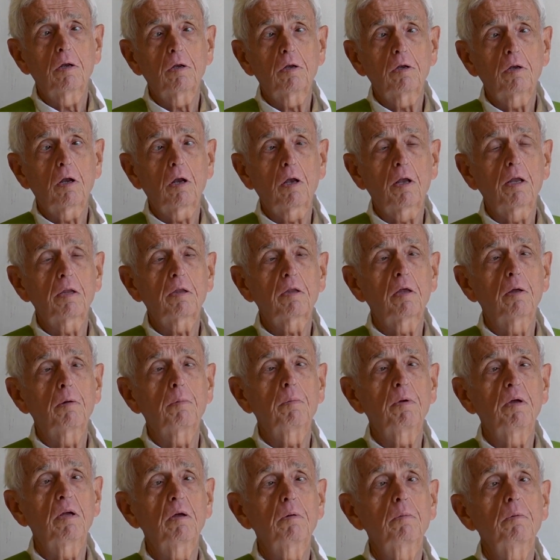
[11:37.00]
to let
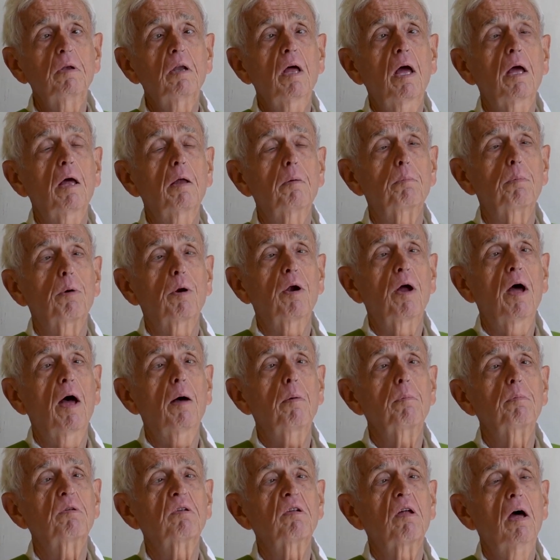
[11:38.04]
them in and
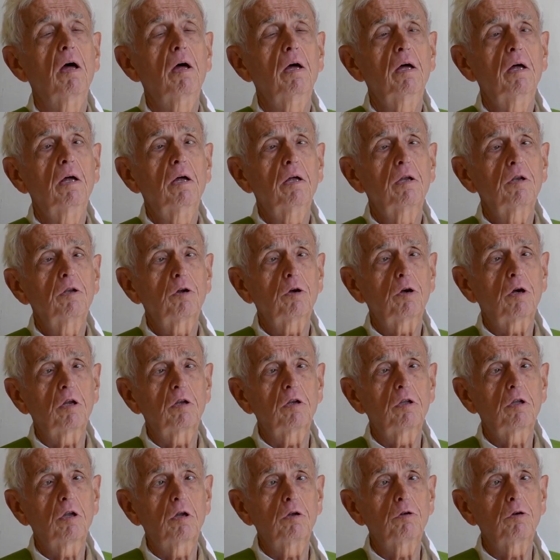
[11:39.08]
perhaps to
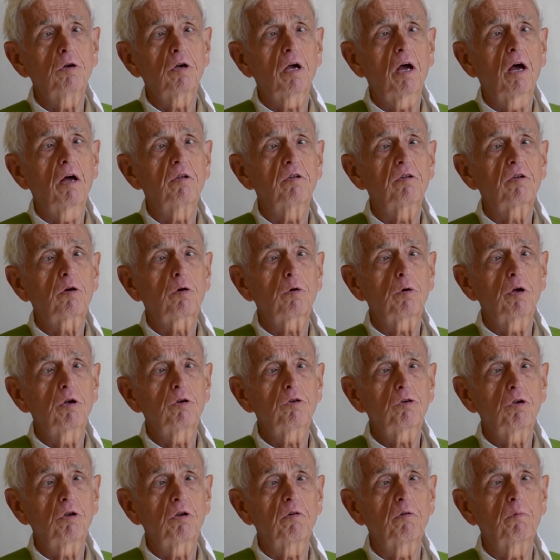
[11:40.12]
continue God's
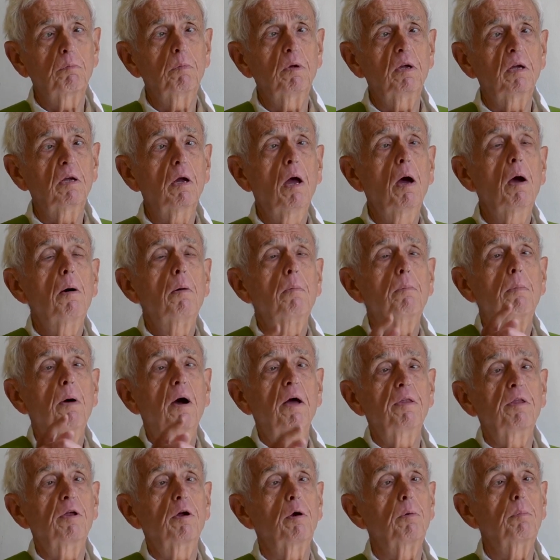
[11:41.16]
creation of me
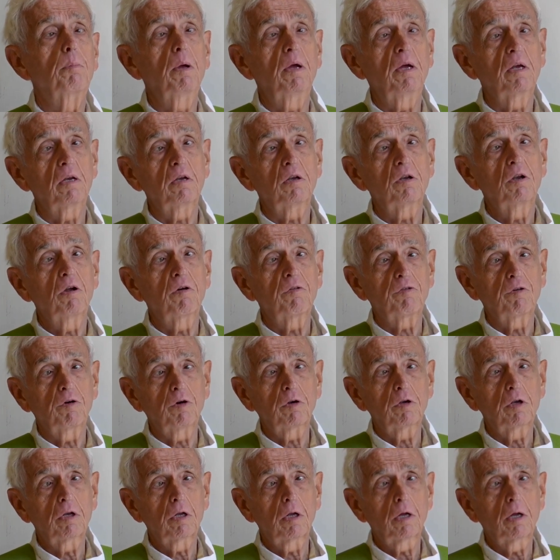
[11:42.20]
by their being
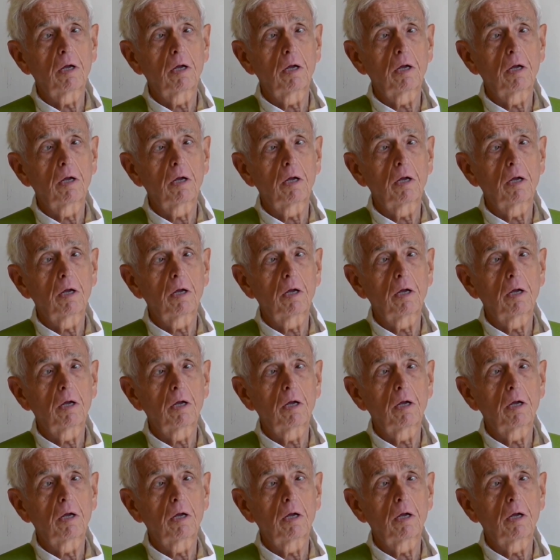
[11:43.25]
different.